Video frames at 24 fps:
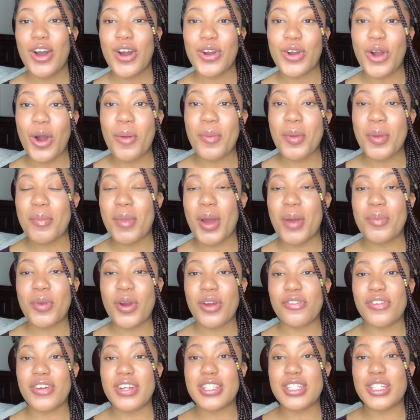go meet my
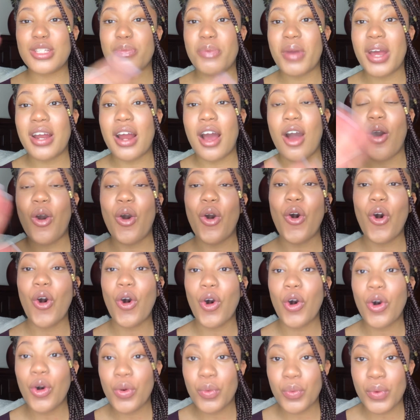boyfriend, spend a
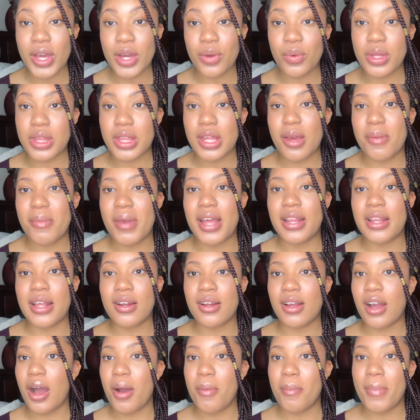whole week with him, and
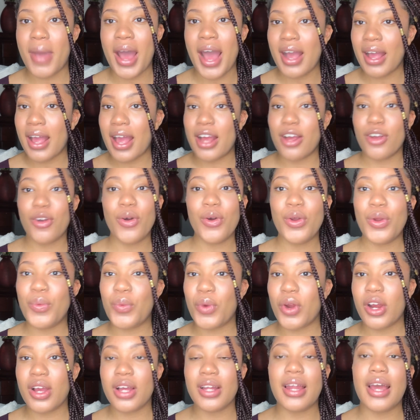then come back and go to
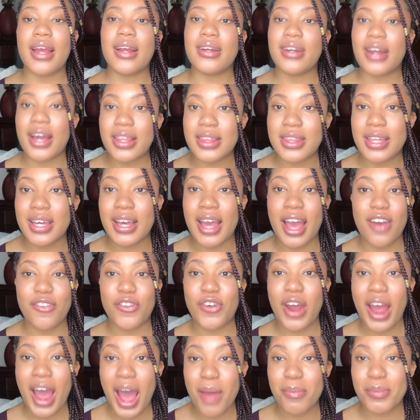work like nothing
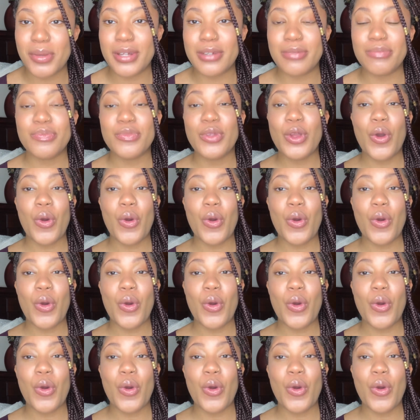ever happened.